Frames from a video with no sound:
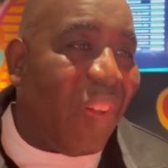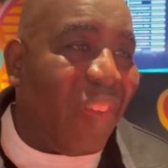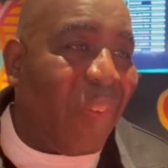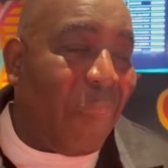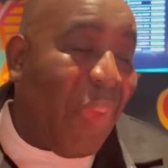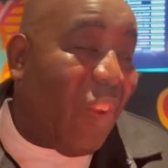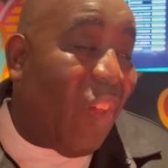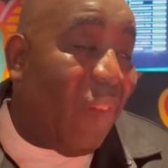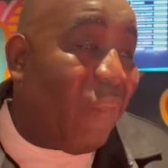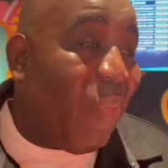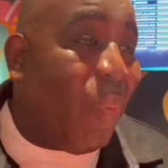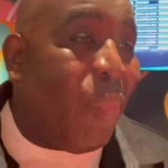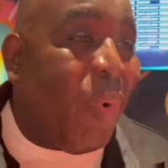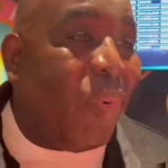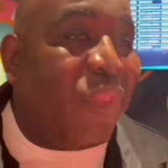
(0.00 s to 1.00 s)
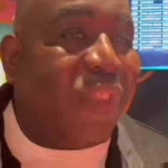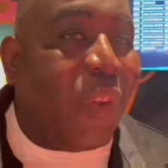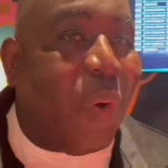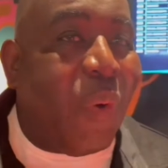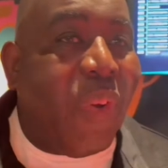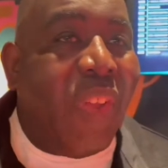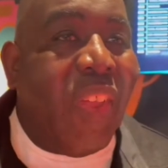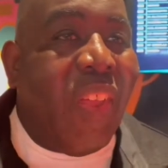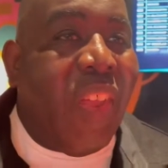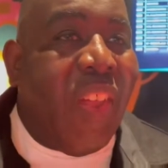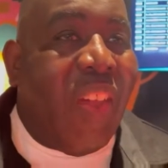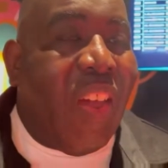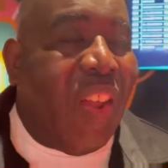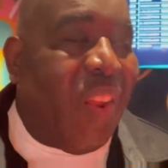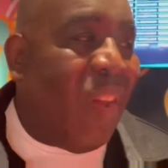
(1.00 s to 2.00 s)
A bit like football. So,
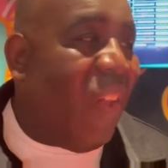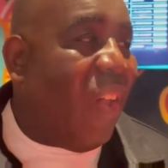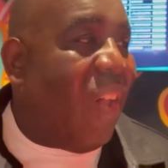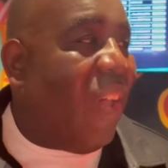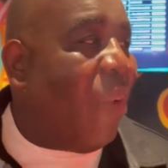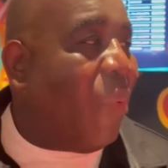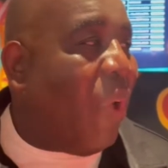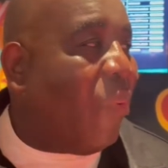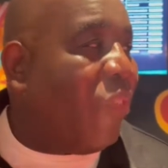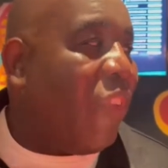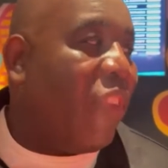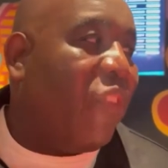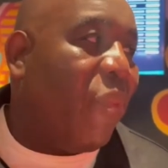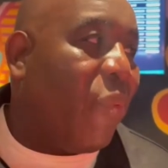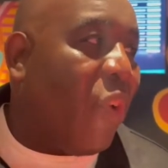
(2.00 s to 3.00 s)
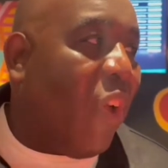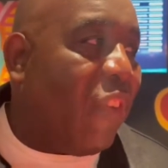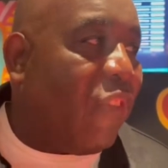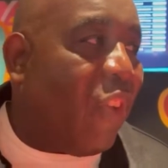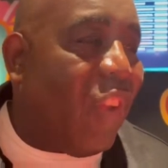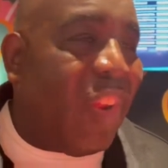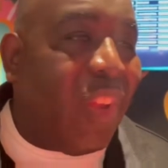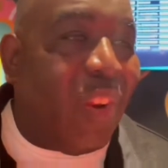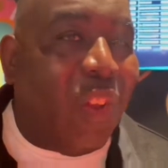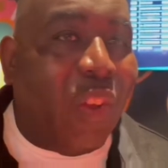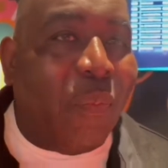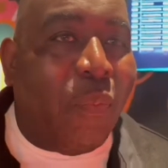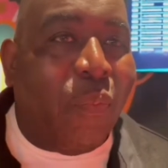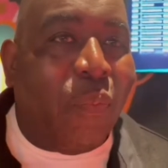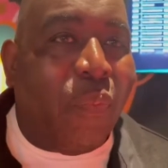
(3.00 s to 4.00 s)
and I was saying to some guys earlier
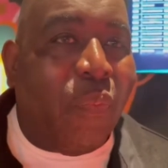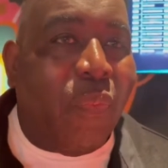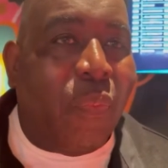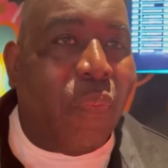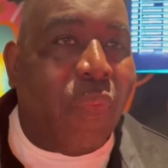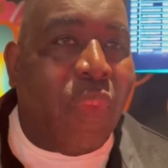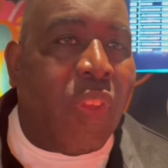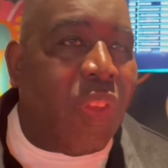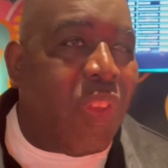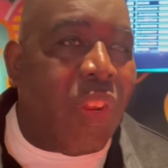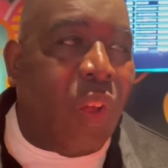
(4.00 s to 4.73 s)
that,